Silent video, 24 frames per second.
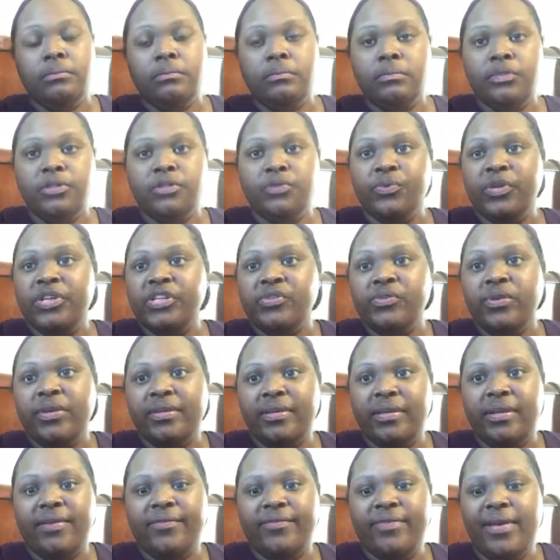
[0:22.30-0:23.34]
this restaurant
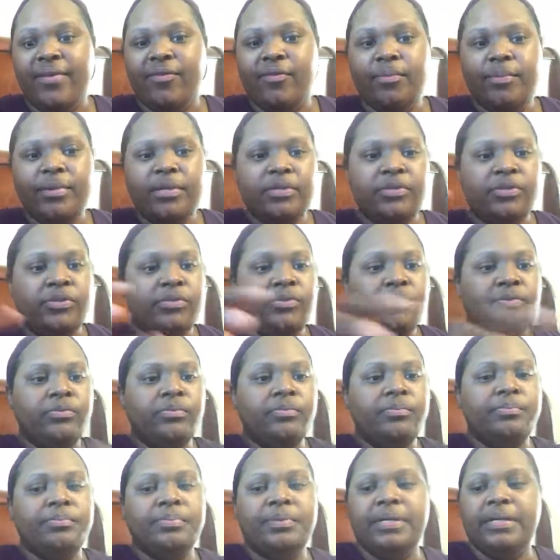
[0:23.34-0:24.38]
that I've never been to,
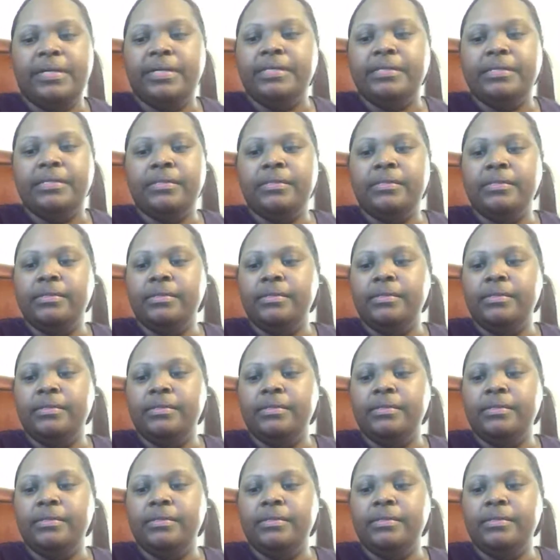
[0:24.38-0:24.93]
but